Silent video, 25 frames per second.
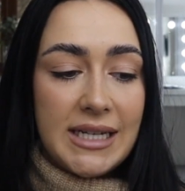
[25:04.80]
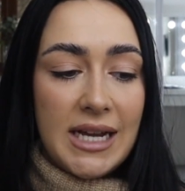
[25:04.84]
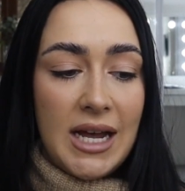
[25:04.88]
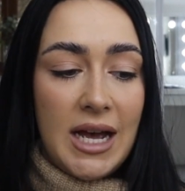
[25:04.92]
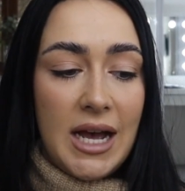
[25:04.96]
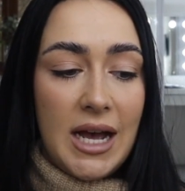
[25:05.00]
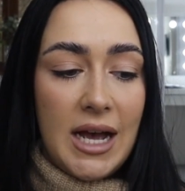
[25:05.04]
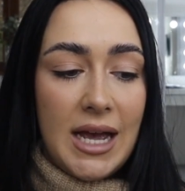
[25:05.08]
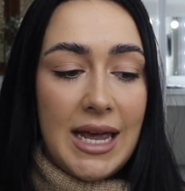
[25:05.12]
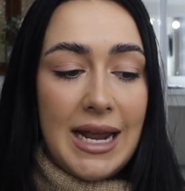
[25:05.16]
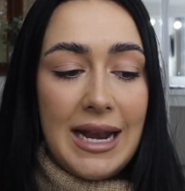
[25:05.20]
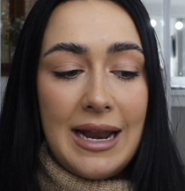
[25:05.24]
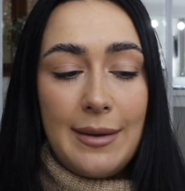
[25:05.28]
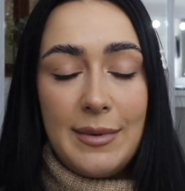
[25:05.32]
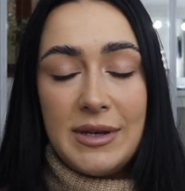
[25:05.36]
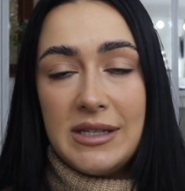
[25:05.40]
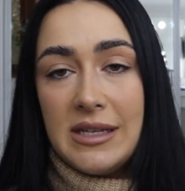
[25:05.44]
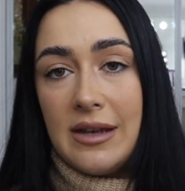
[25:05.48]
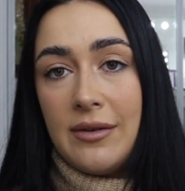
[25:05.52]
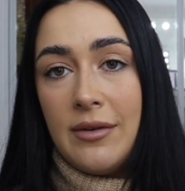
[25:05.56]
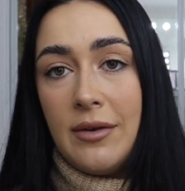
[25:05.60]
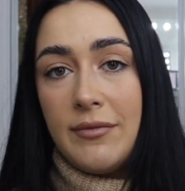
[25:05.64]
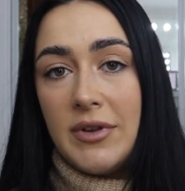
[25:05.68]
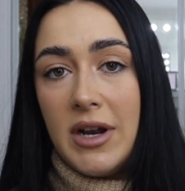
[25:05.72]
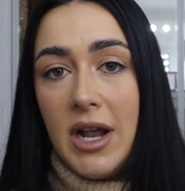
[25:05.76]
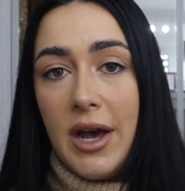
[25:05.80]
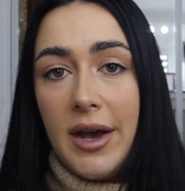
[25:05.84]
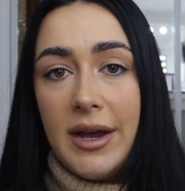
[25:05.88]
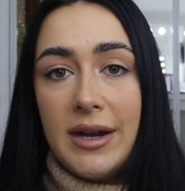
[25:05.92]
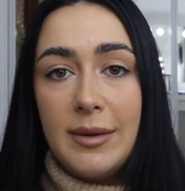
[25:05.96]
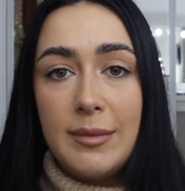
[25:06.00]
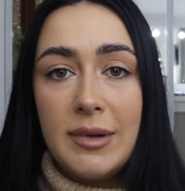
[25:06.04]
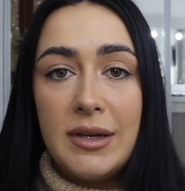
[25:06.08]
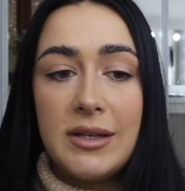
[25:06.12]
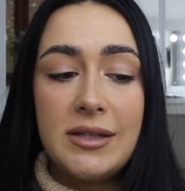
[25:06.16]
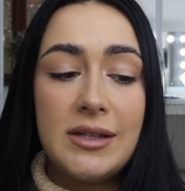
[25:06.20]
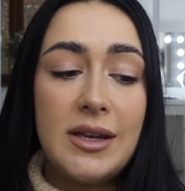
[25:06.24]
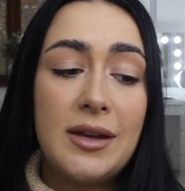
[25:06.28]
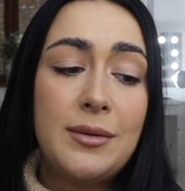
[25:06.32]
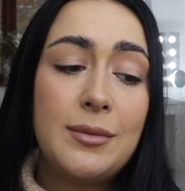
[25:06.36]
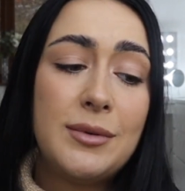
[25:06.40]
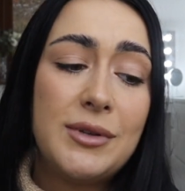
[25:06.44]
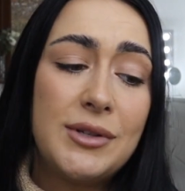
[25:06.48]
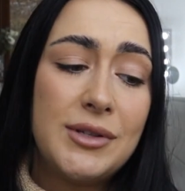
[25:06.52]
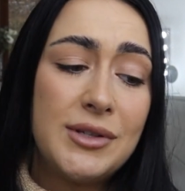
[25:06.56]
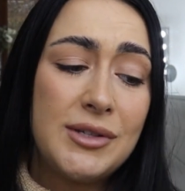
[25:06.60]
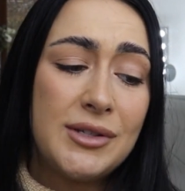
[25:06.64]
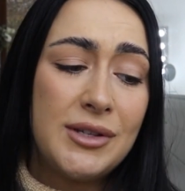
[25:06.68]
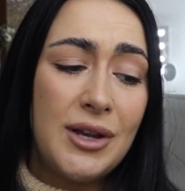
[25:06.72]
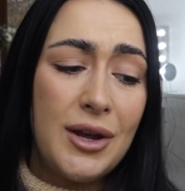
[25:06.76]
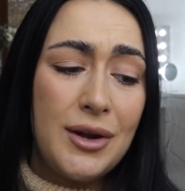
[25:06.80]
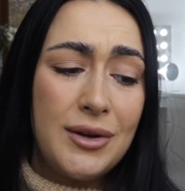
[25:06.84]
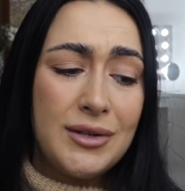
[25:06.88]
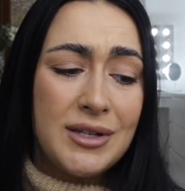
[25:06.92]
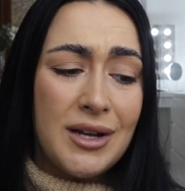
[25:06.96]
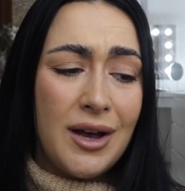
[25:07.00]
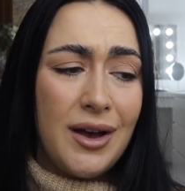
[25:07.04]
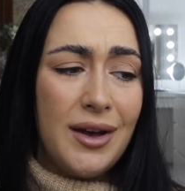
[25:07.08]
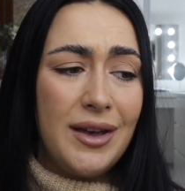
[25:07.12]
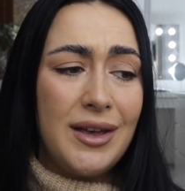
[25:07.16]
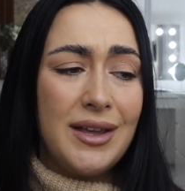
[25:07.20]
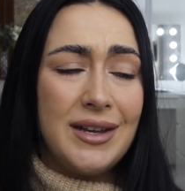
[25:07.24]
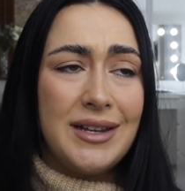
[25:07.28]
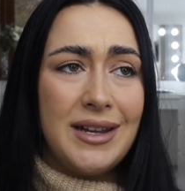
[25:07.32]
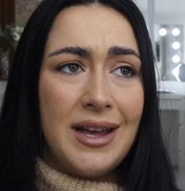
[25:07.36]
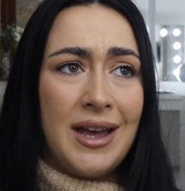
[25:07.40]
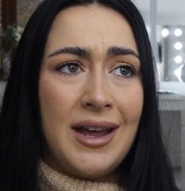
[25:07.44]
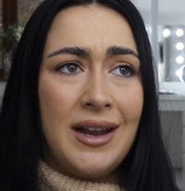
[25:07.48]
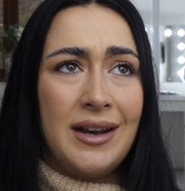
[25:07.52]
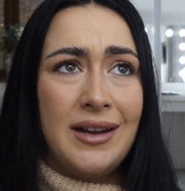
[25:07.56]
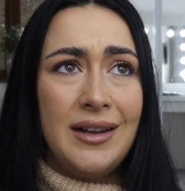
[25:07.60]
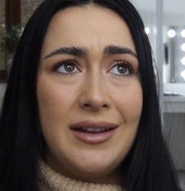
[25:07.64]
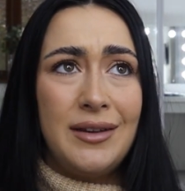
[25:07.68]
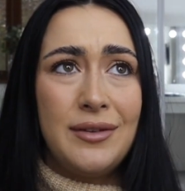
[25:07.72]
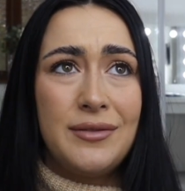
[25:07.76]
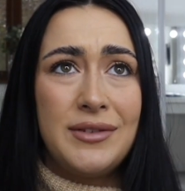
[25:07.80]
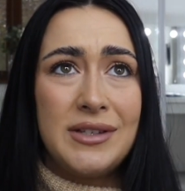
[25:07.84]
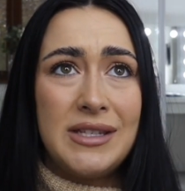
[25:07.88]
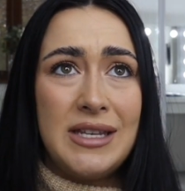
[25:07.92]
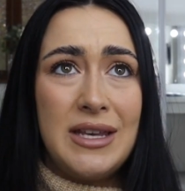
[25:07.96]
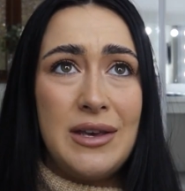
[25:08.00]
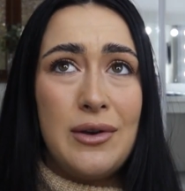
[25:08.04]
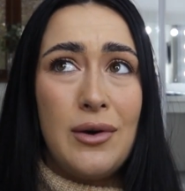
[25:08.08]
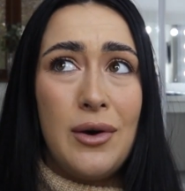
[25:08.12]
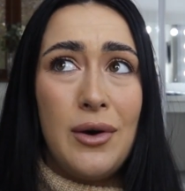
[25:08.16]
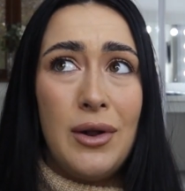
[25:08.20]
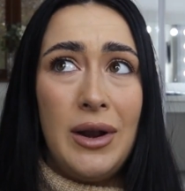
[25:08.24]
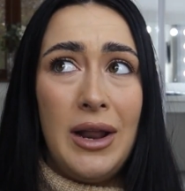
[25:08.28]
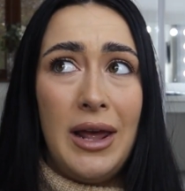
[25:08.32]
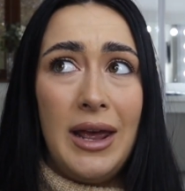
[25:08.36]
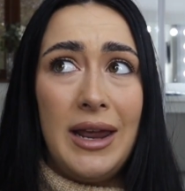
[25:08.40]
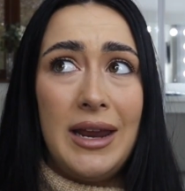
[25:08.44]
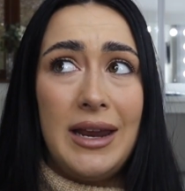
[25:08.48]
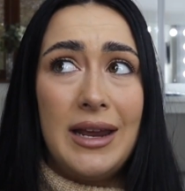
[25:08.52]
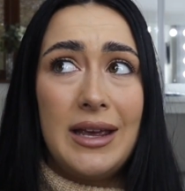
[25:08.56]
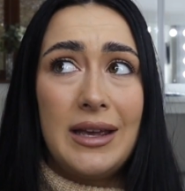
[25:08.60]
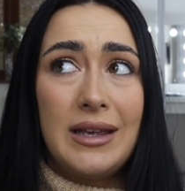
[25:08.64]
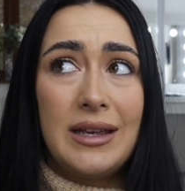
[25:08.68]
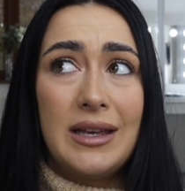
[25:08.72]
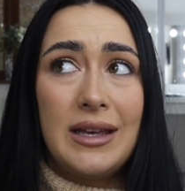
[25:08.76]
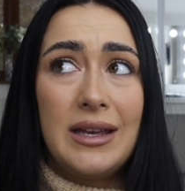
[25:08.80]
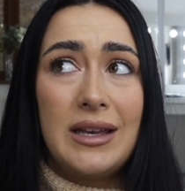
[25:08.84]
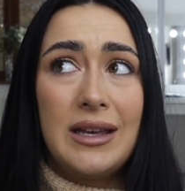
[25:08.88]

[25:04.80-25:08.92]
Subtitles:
I let myself have a lie-in because I was so tired, and I obviously got like